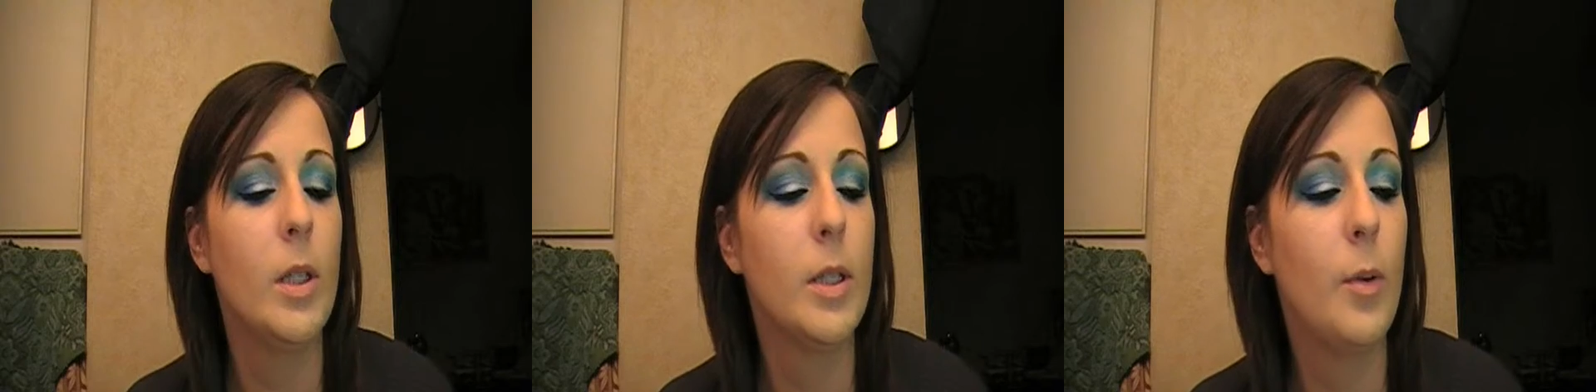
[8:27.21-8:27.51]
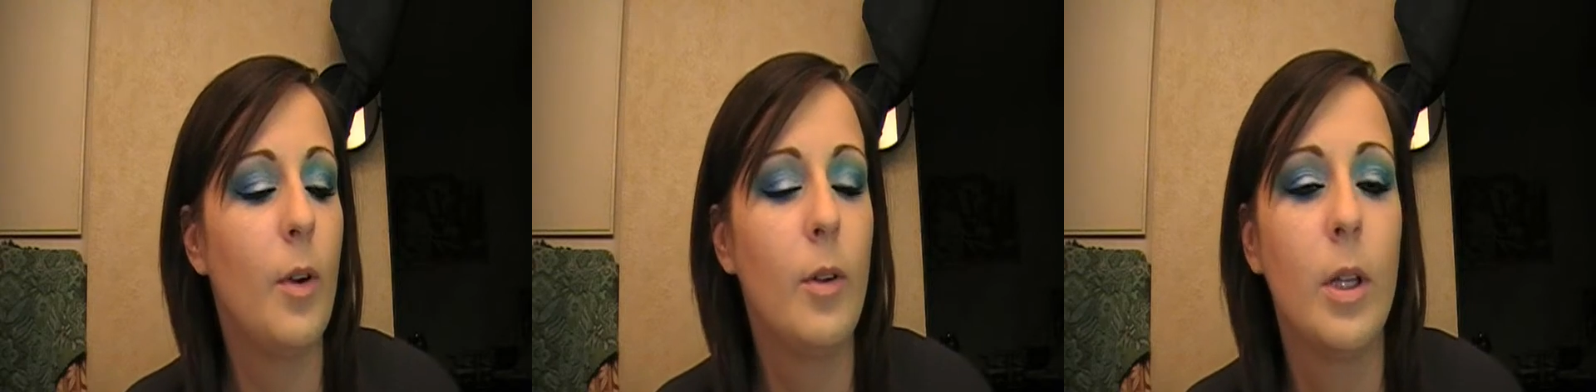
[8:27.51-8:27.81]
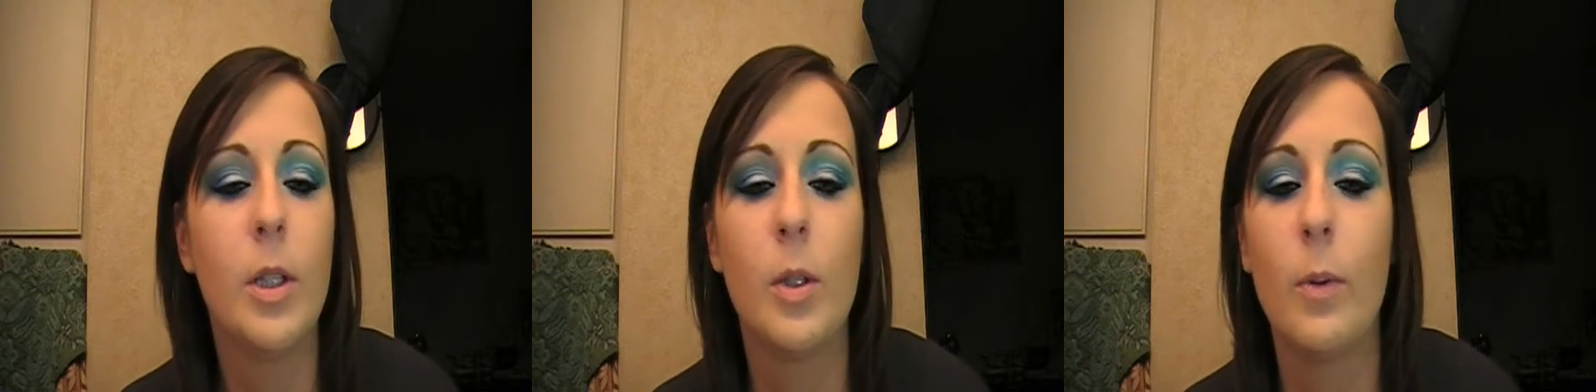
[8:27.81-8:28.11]
So I
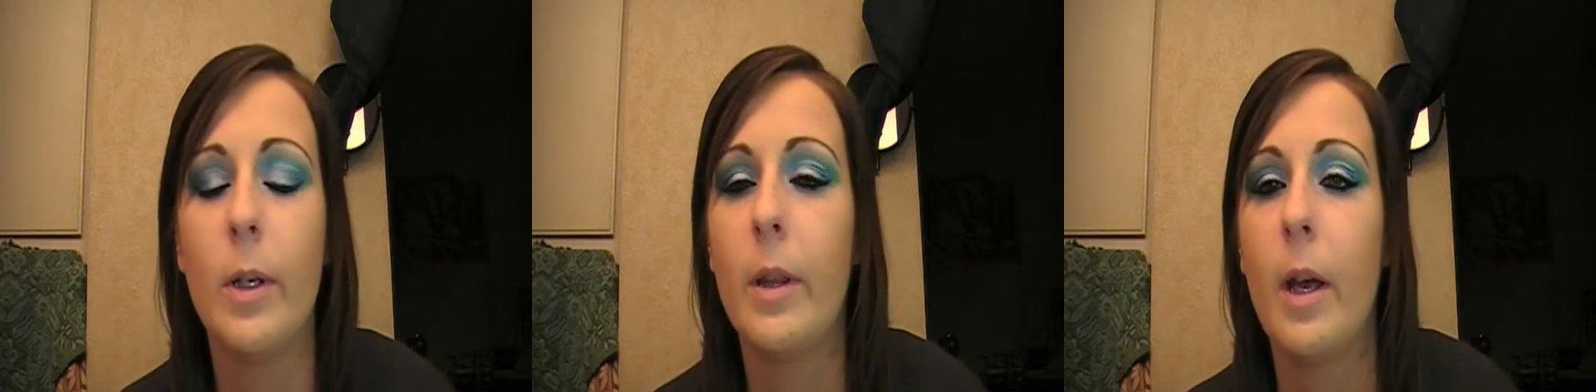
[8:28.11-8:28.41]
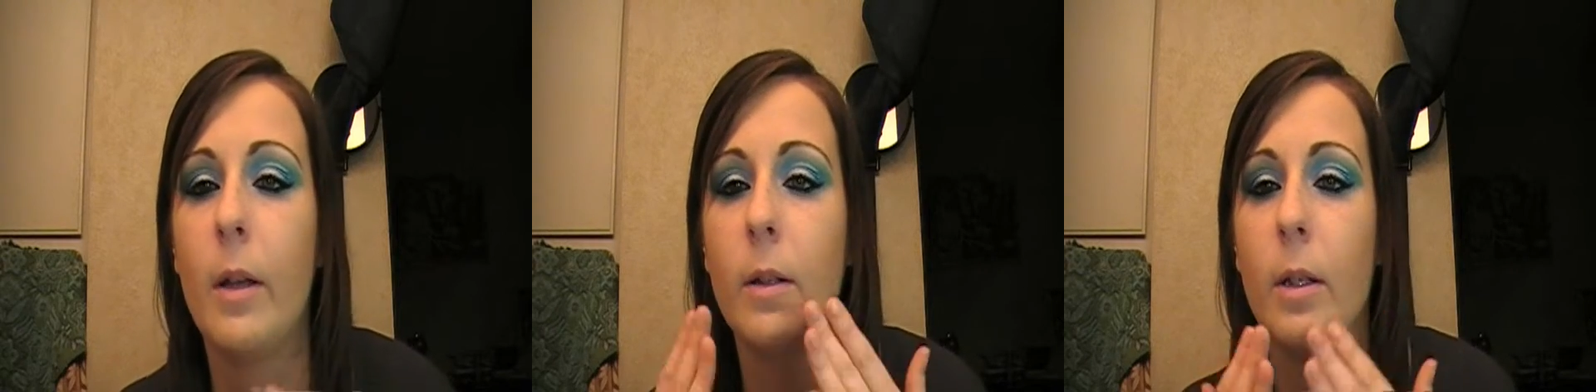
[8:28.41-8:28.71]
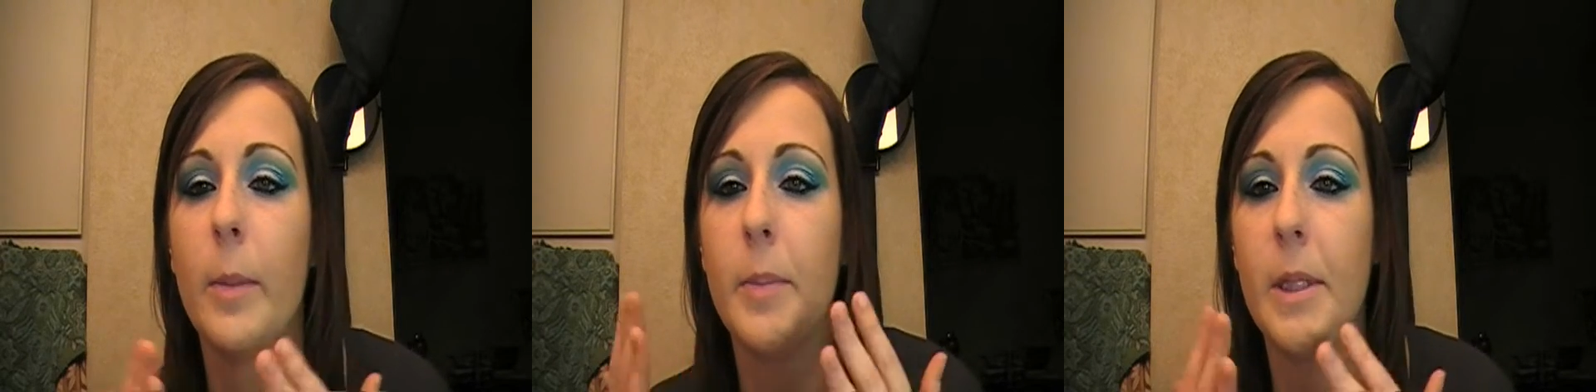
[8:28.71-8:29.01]
really just wanted the
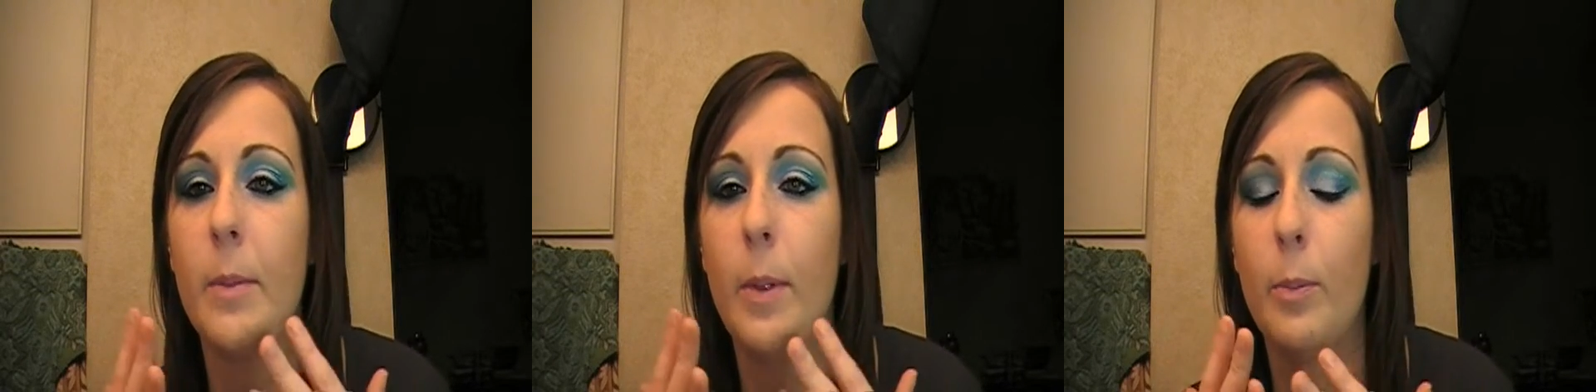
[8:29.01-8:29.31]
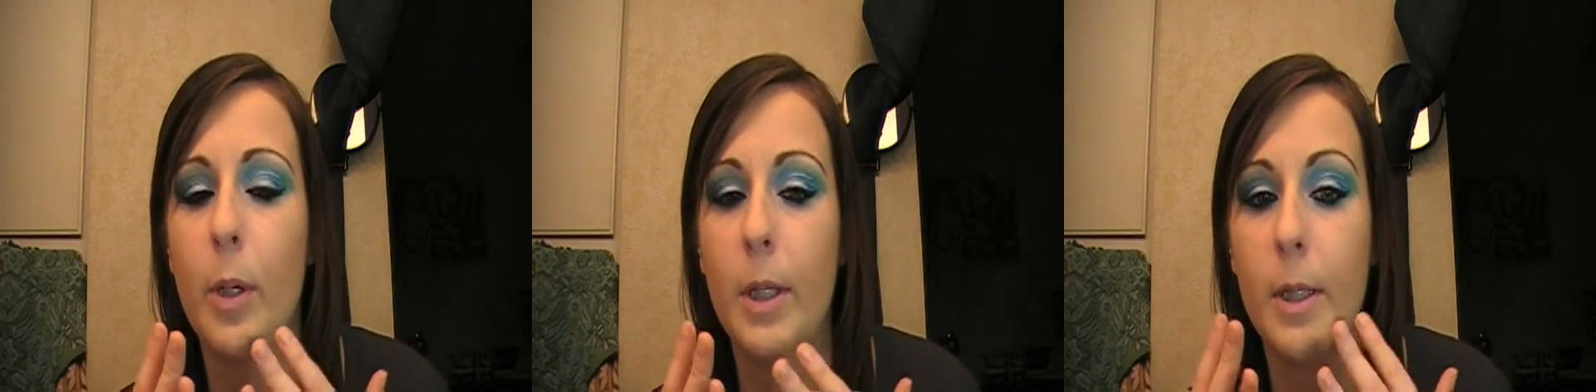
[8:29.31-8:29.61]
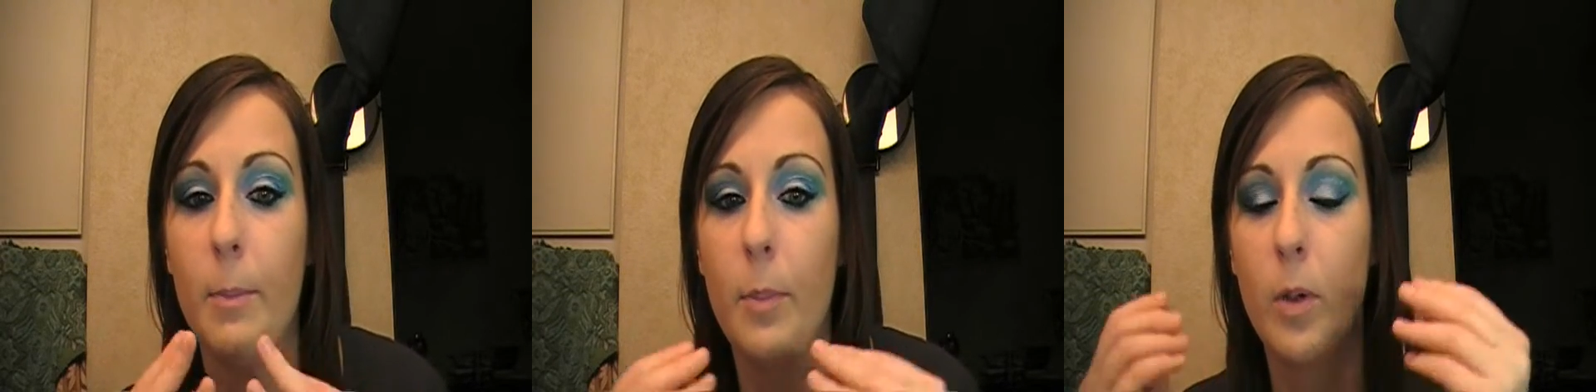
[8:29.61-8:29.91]
lips to be pretty
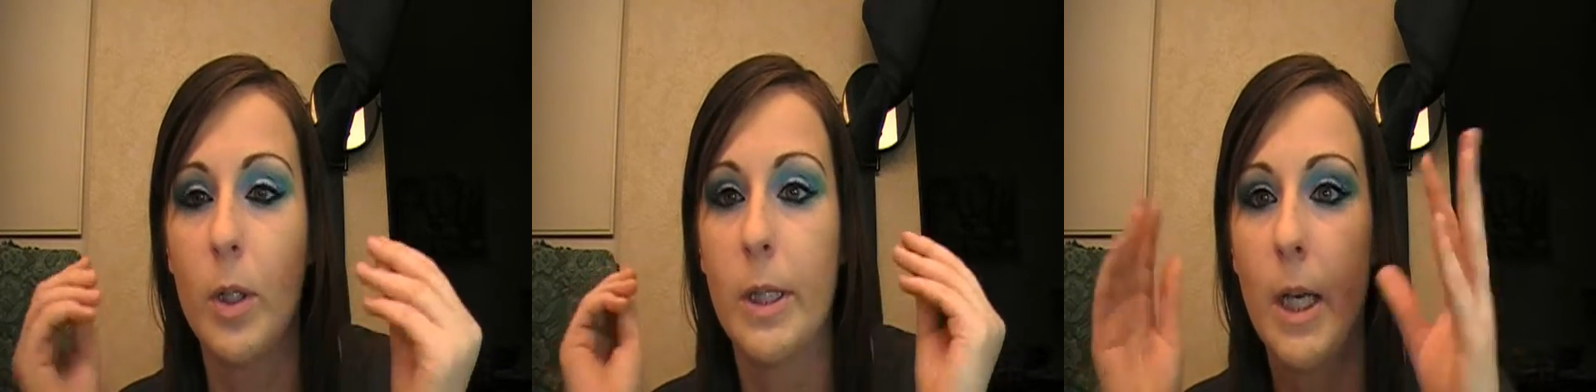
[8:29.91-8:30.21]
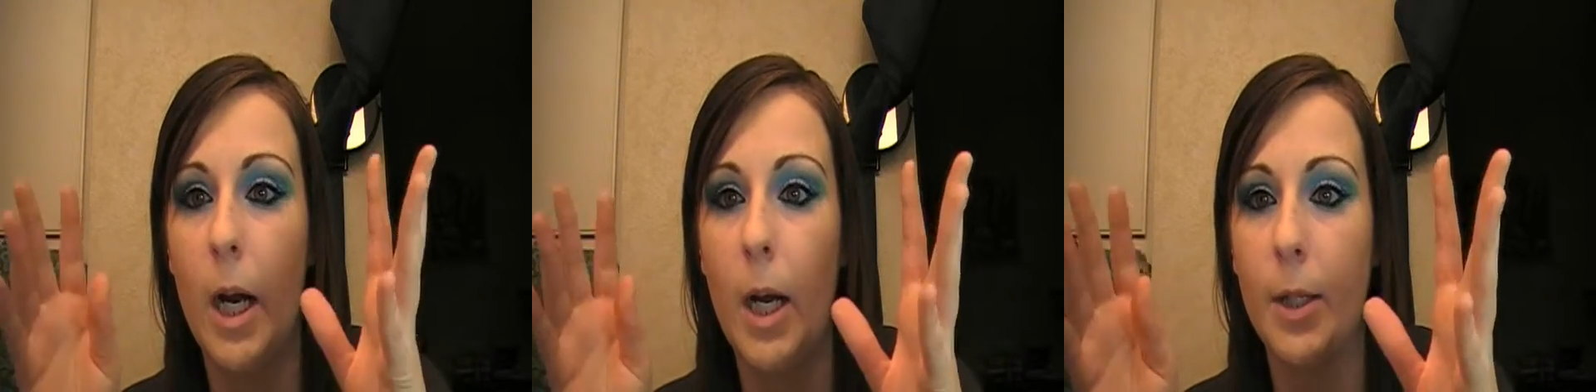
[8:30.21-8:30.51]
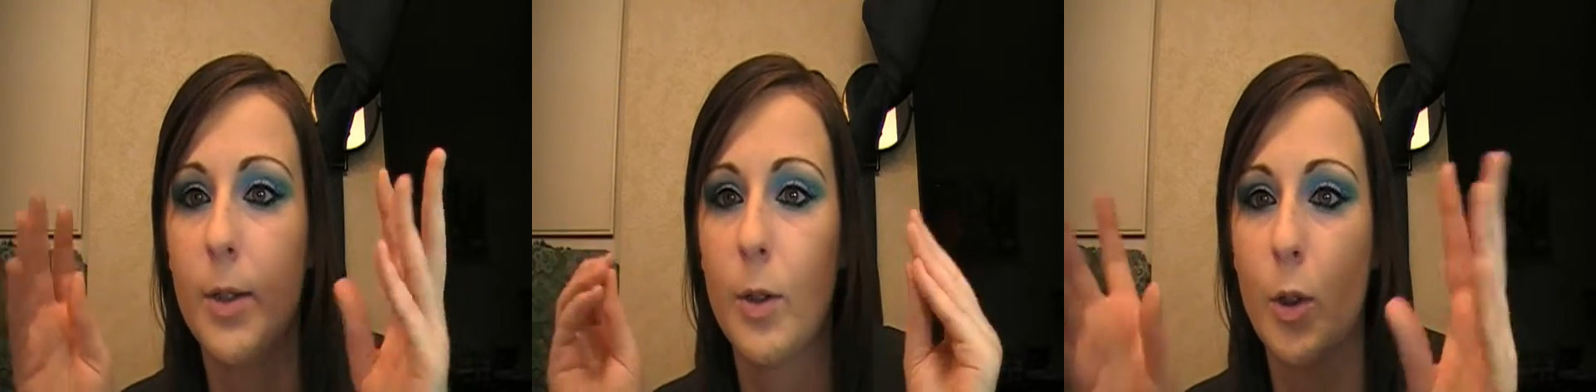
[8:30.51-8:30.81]
simple because the
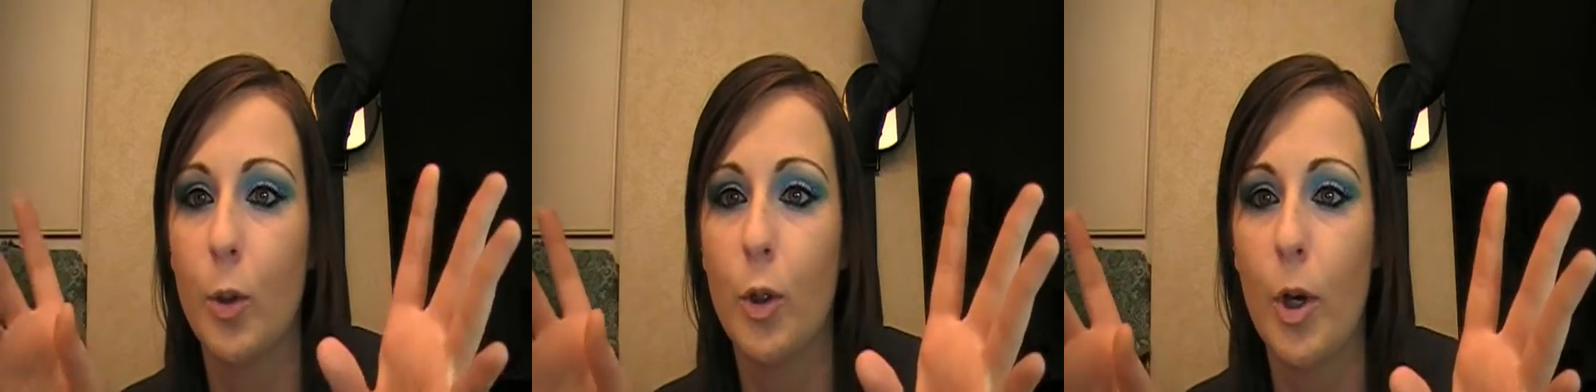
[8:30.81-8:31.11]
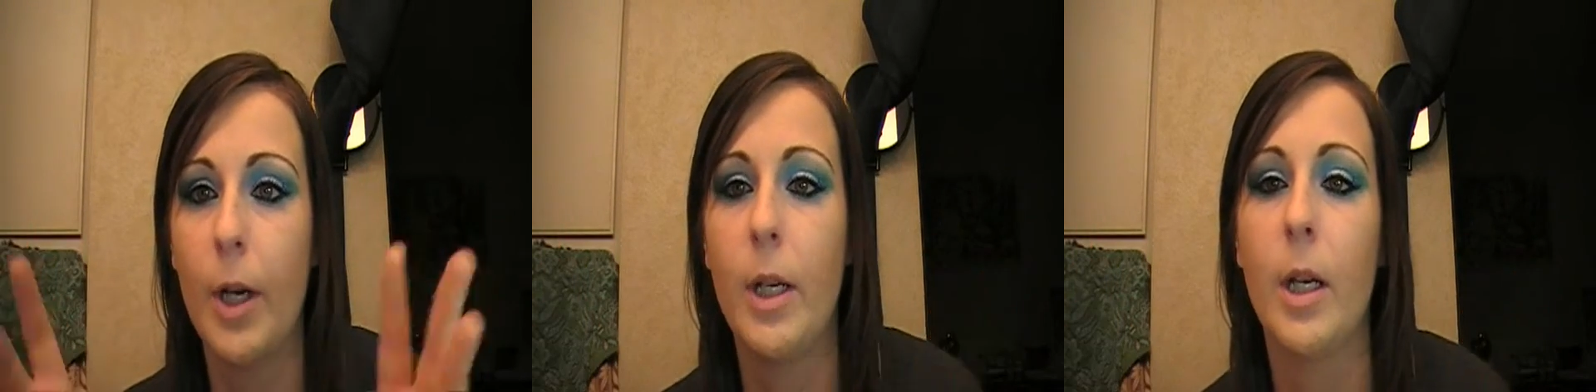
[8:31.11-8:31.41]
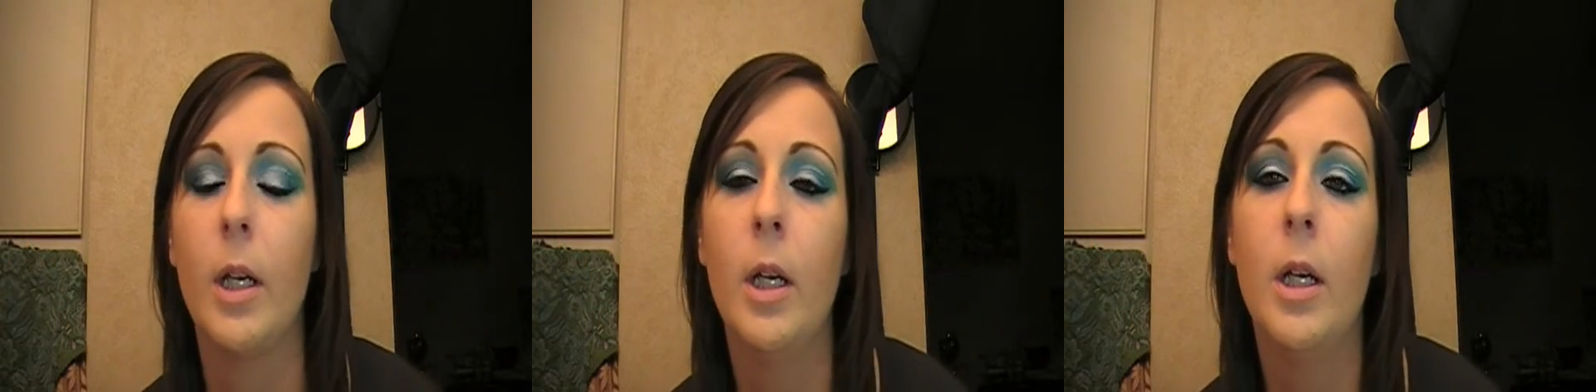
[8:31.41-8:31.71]
eyes are so
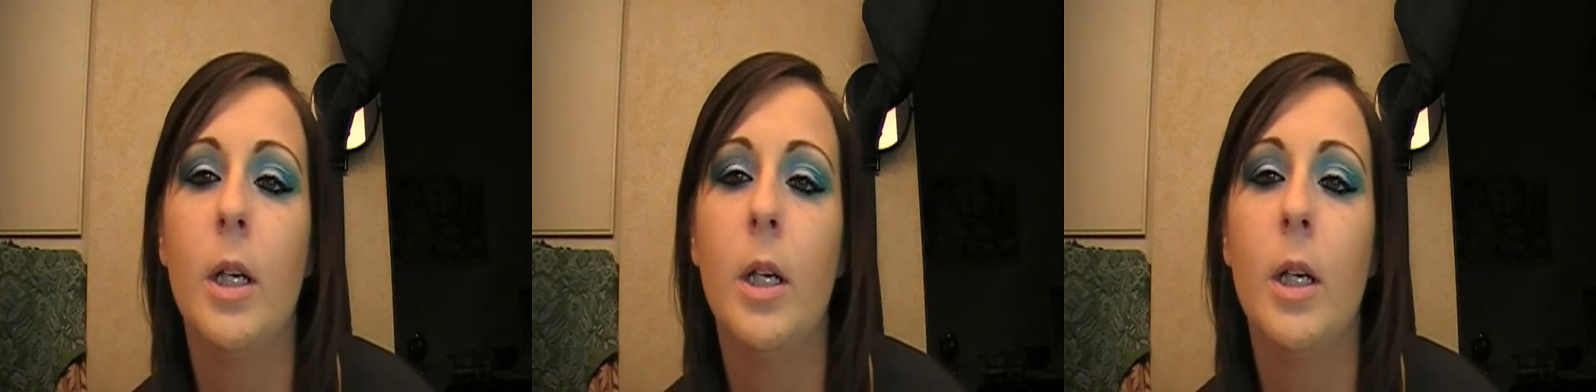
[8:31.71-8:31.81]
striking.